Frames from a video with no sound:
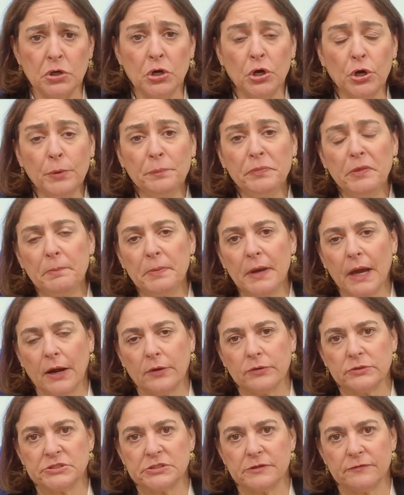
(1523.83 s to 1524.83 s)
curb the
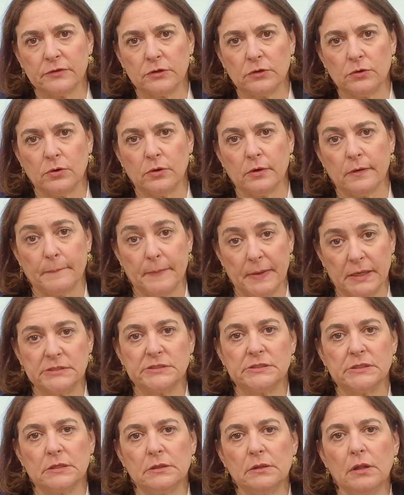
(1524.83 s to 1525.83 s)
powers of the court,
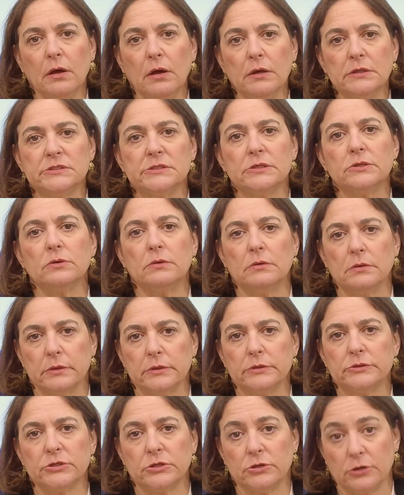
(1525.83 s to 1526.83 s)
basic laws, in
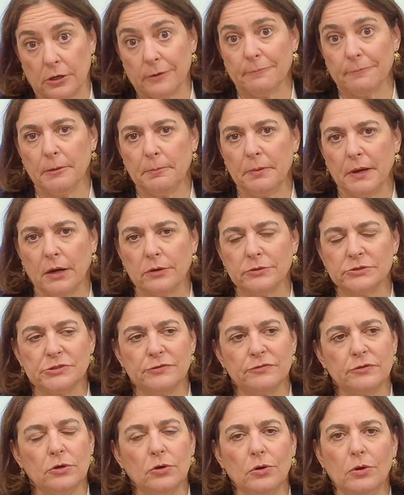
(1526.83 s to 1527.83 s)
order to curb the powers
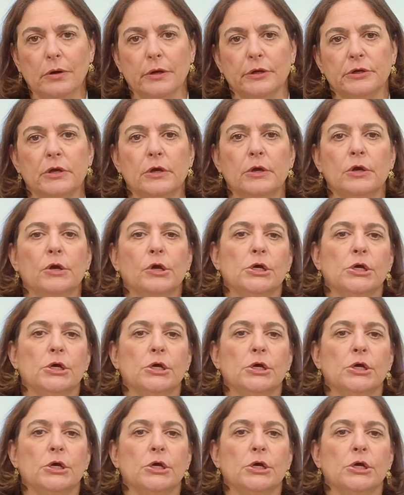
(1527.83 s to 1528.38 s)
of the court.